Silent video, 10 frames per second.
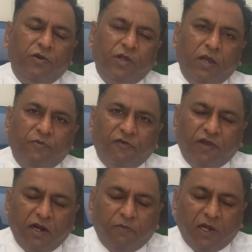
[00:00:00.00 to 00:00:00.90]
you're doing a
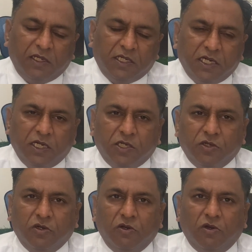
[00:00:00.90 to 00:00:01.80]
profiloplasty
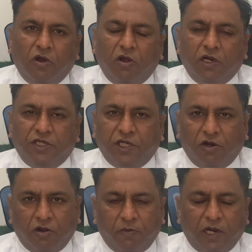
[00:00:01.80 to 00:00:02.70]
or a
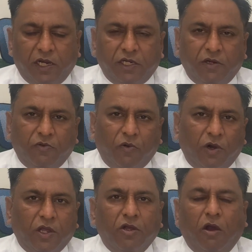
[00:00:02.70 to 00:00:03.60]
chin augmentation,
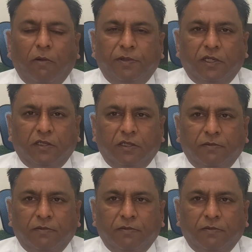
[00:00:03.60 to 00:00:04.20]
what are your options?